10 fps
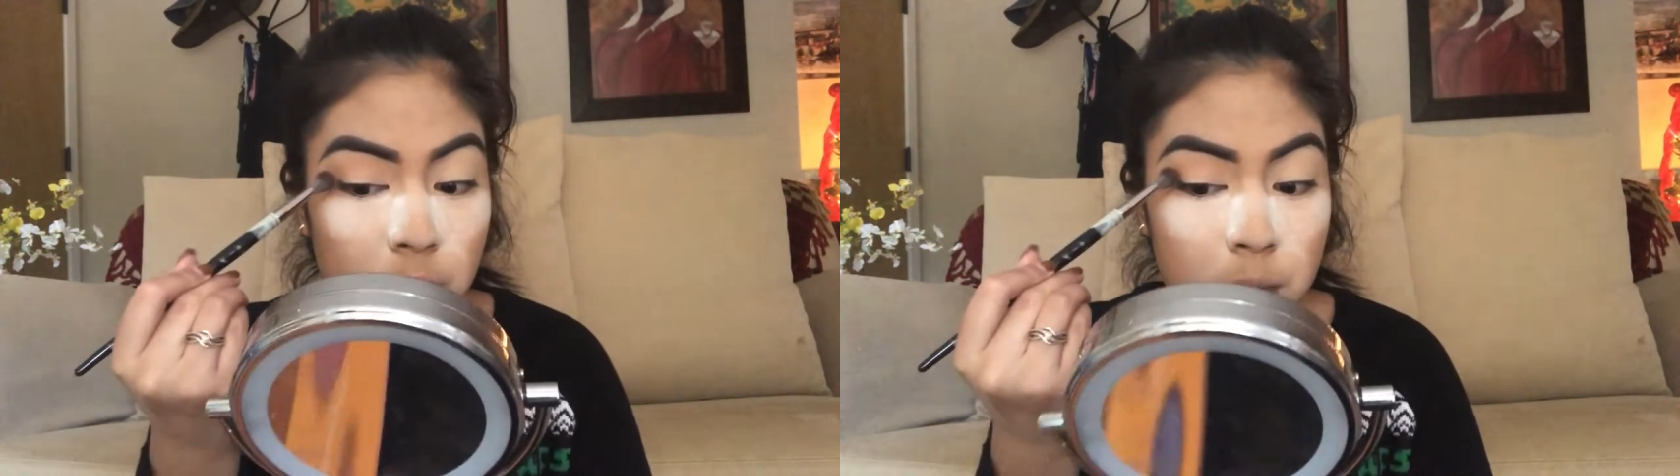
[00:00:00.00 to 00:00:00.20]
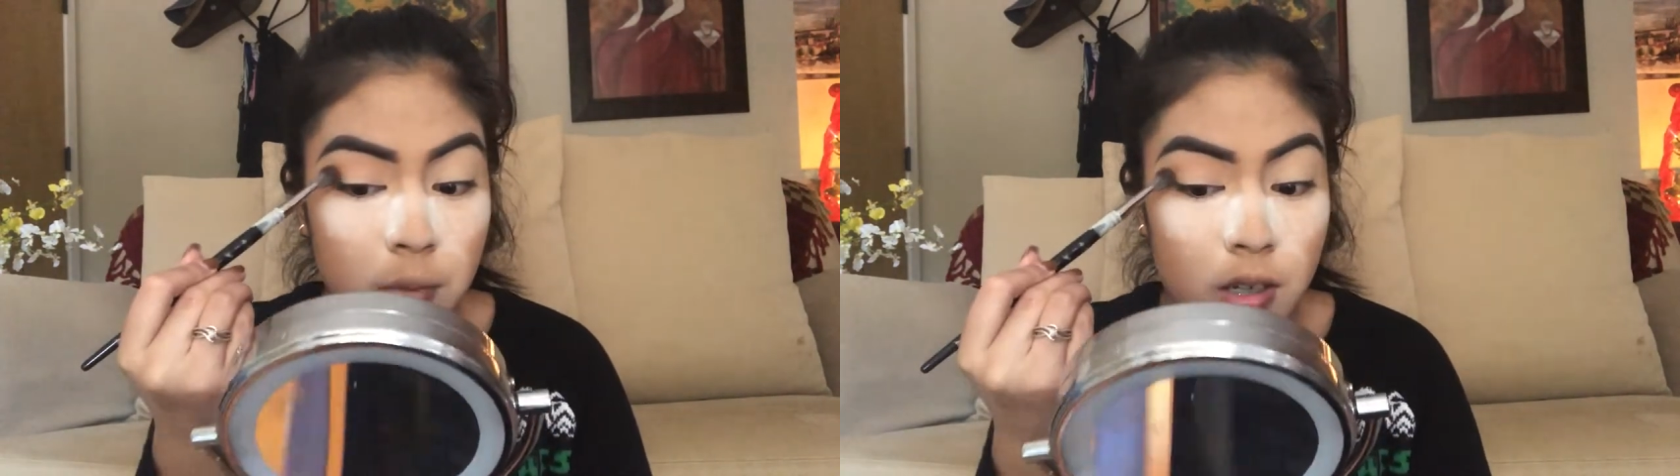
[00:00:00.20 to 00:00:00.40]

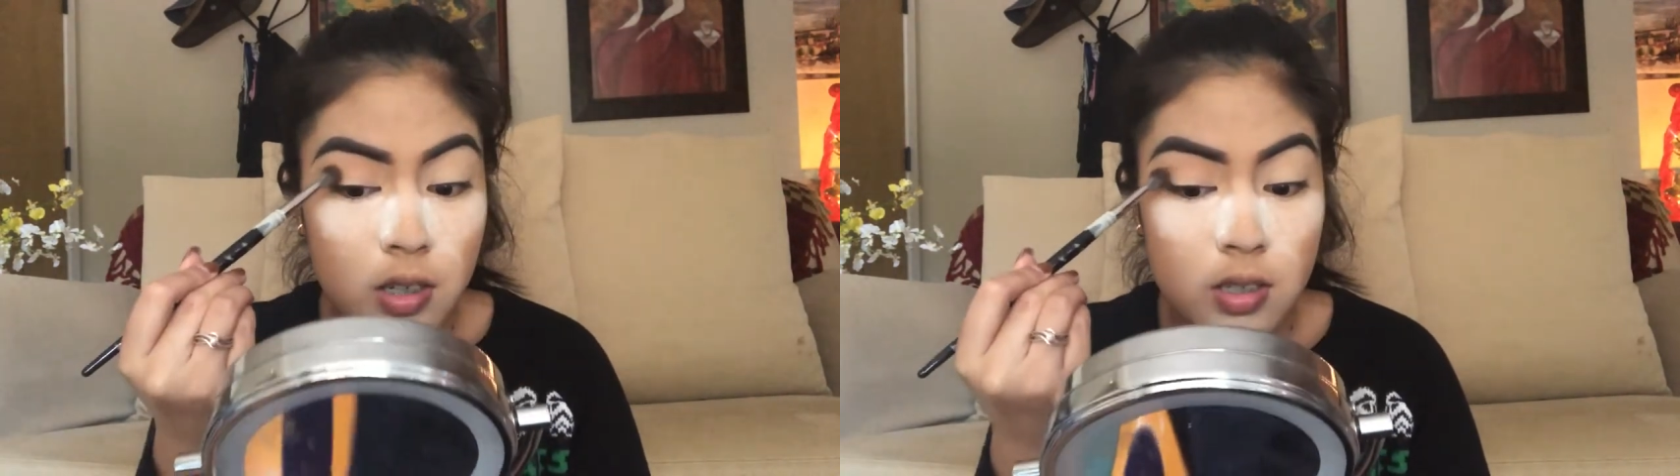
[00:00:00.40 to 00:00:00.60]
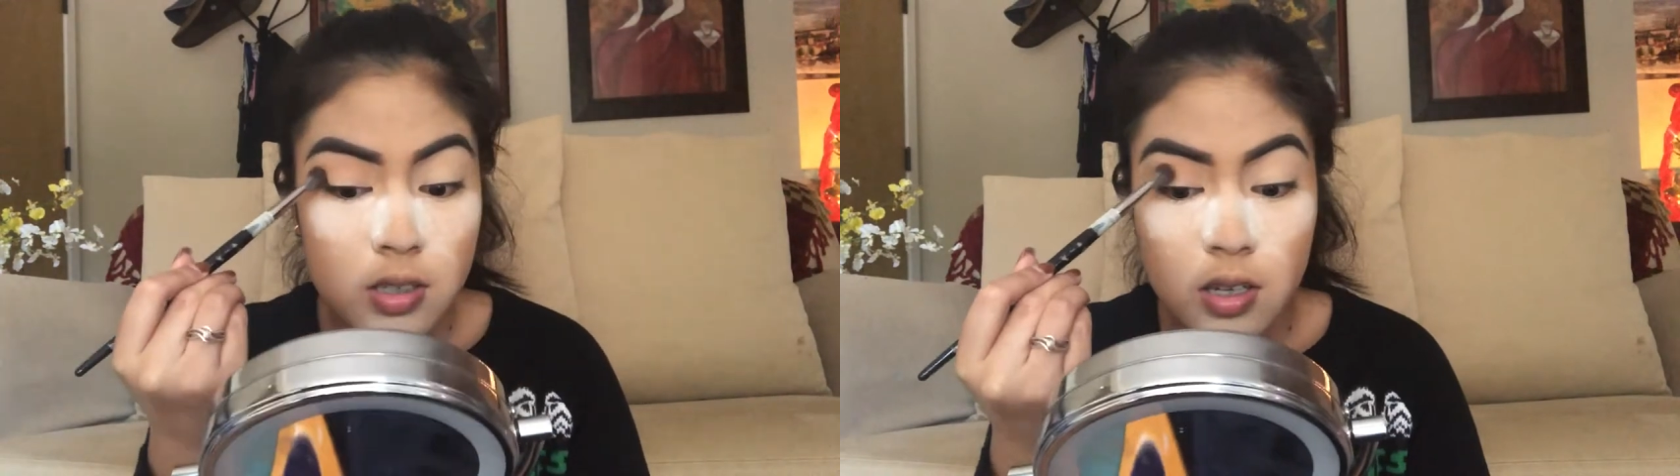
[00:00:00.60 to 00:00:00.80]
money
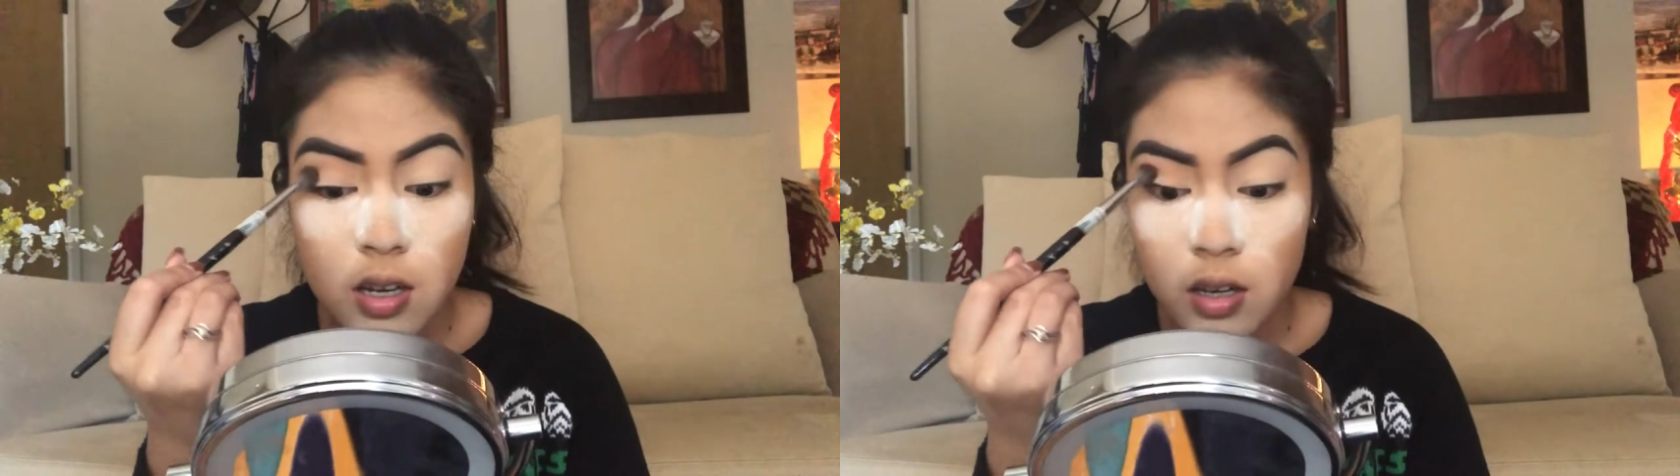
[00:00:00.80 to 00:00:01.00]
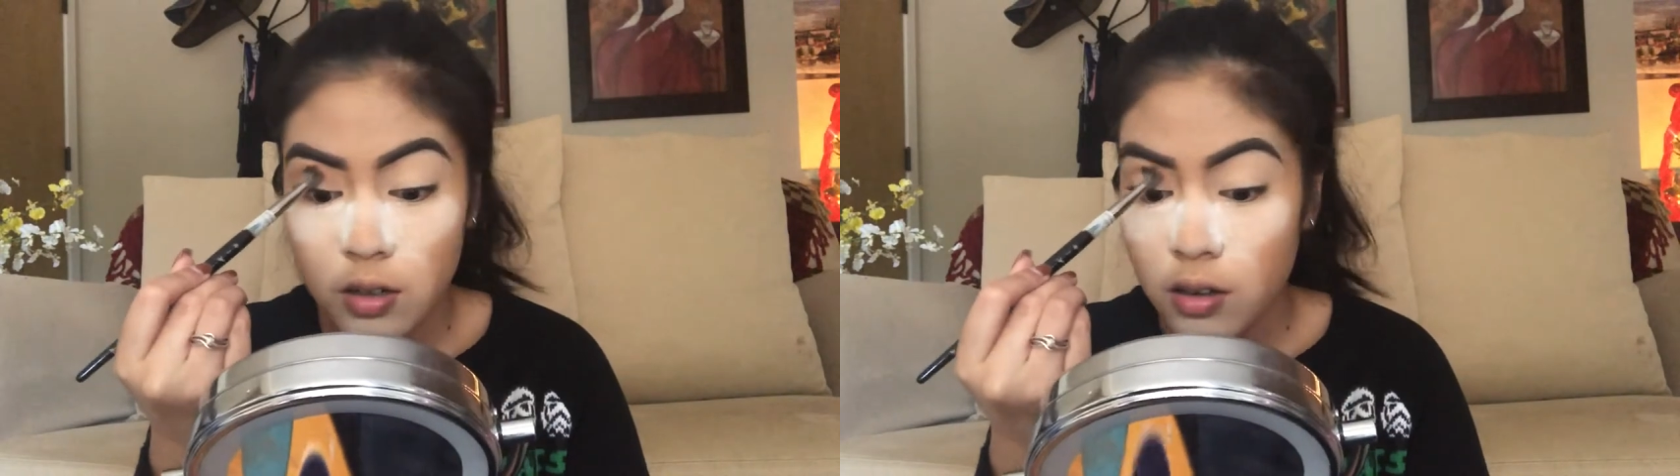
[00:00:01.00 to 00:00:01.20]
does
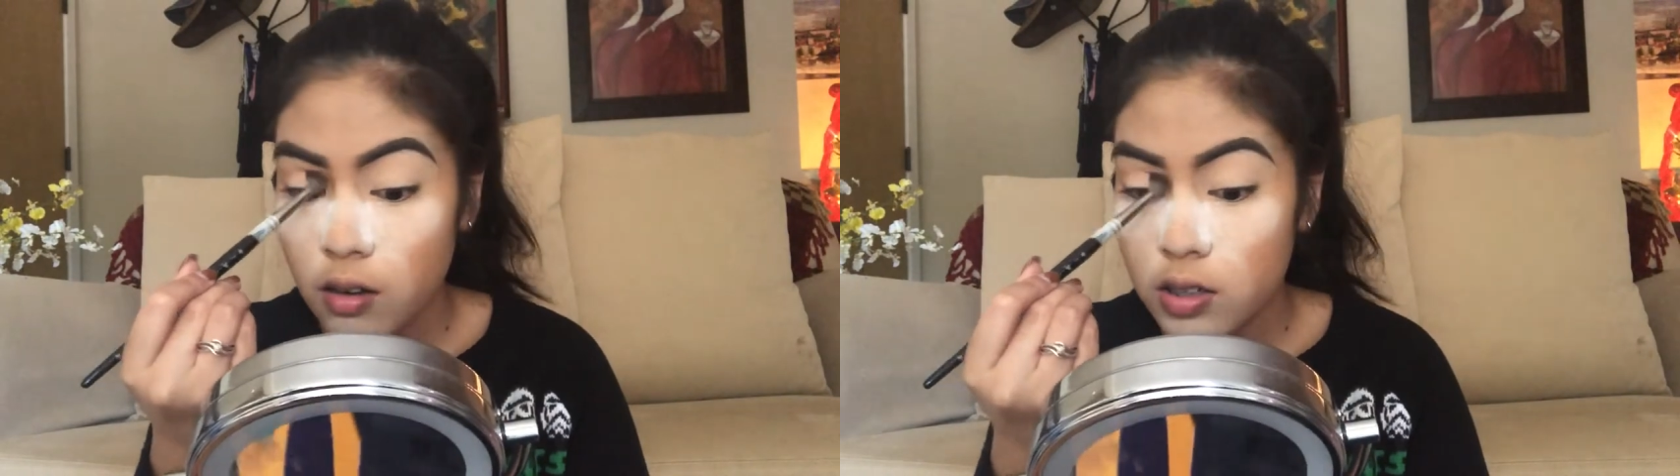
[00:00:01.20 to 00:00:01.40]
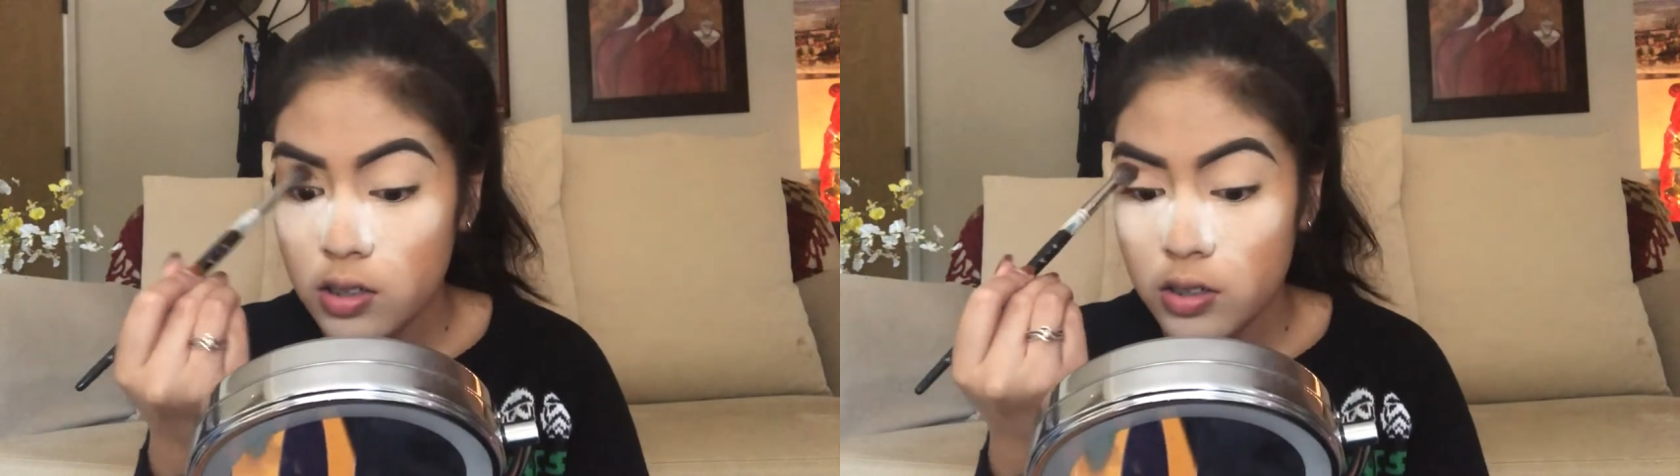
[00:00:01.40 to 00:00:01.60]
not grow
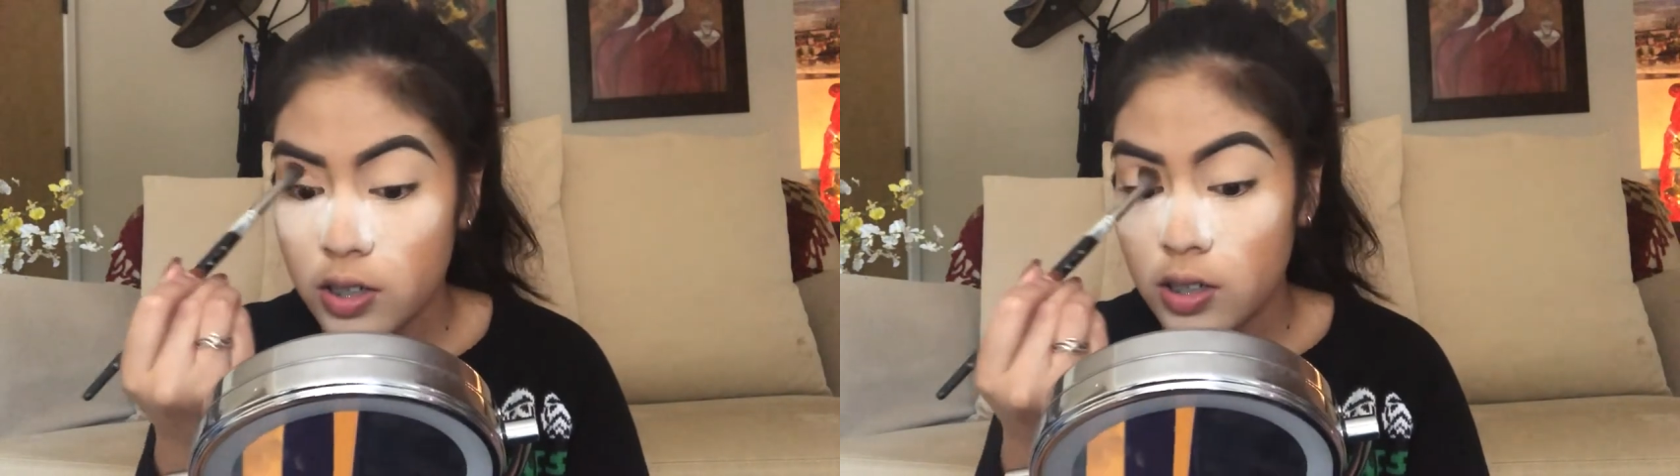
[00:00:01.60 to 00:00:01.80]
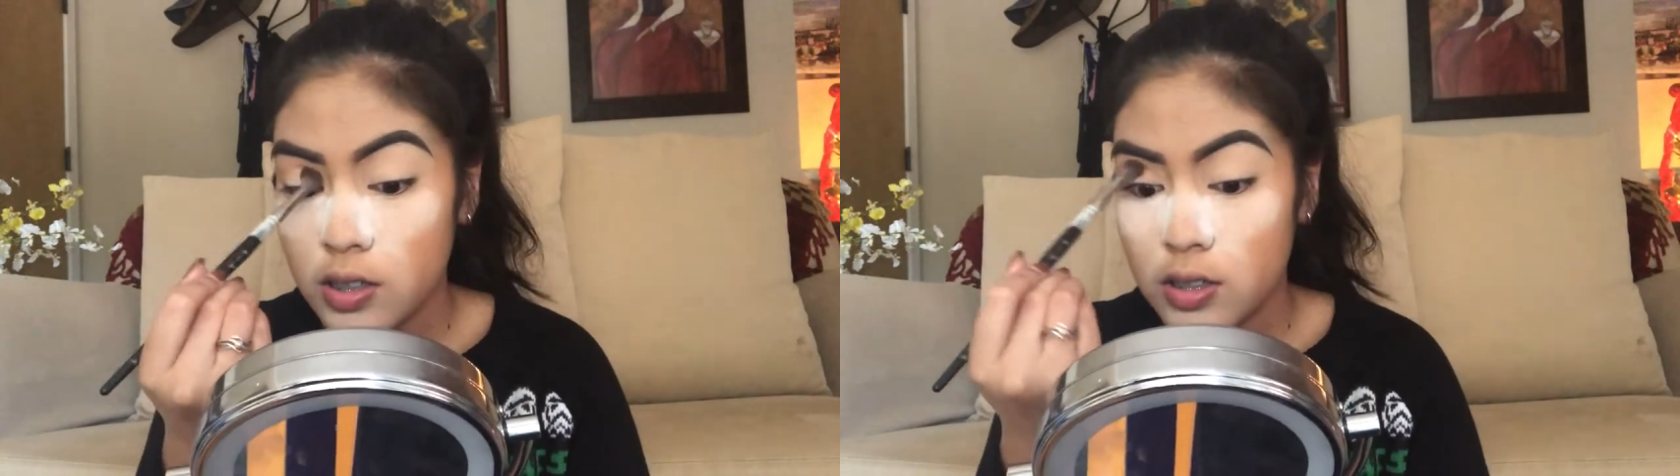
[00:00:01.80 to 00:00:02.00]
on
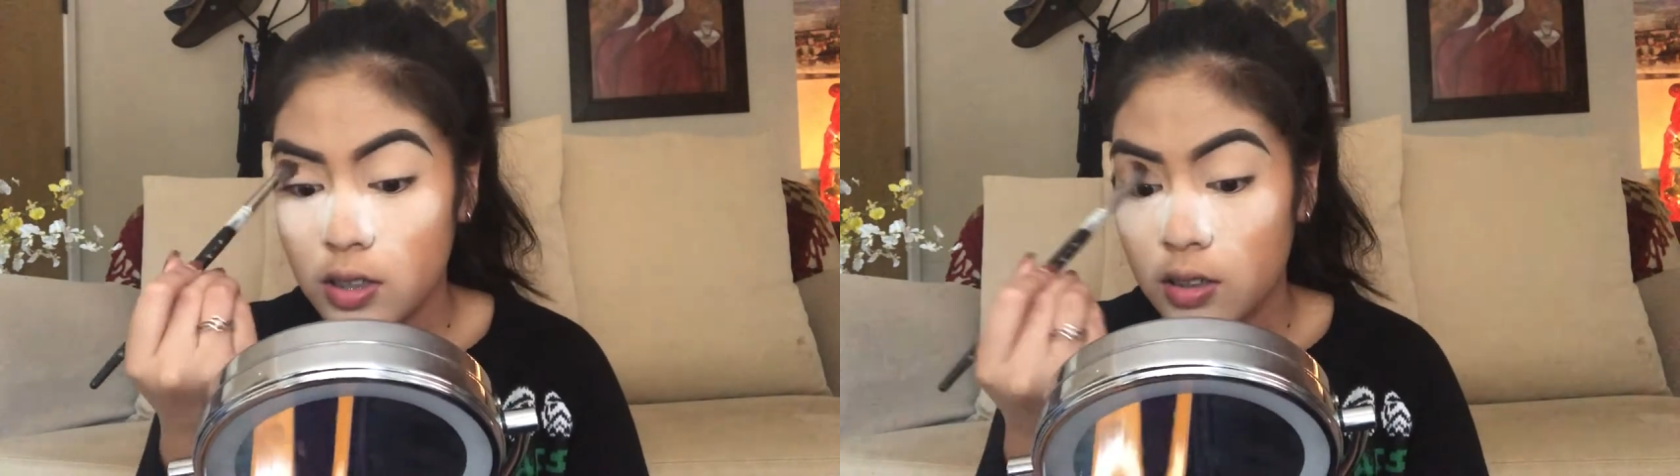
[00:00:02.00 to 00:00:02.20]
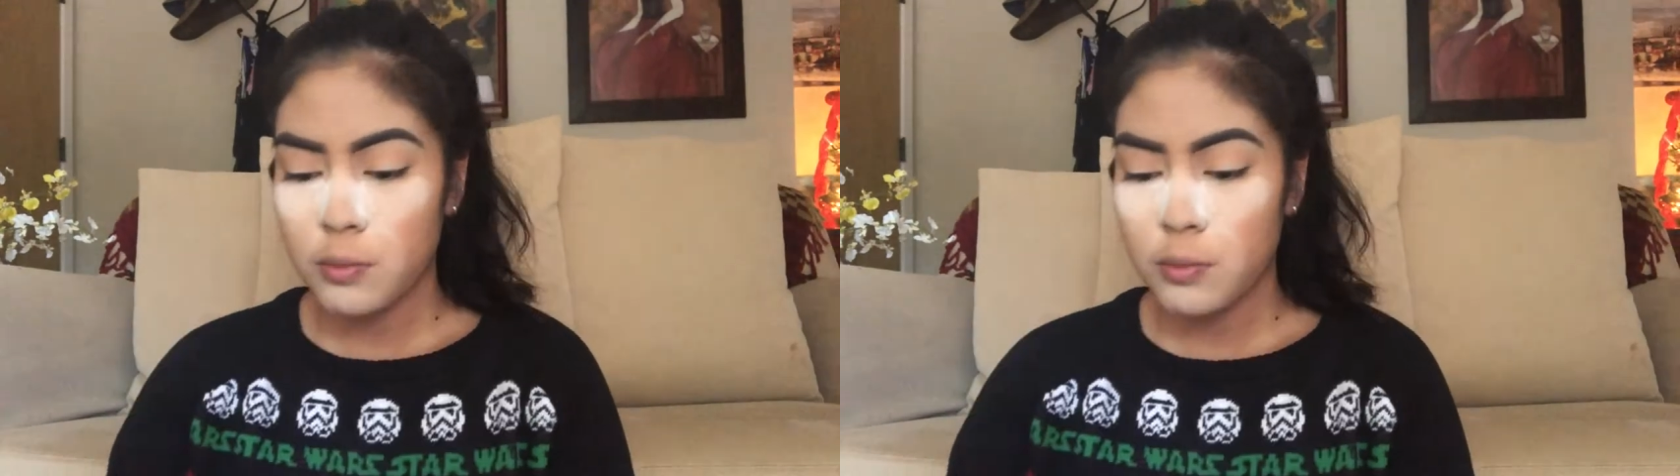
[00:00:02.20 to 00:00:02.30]
trees.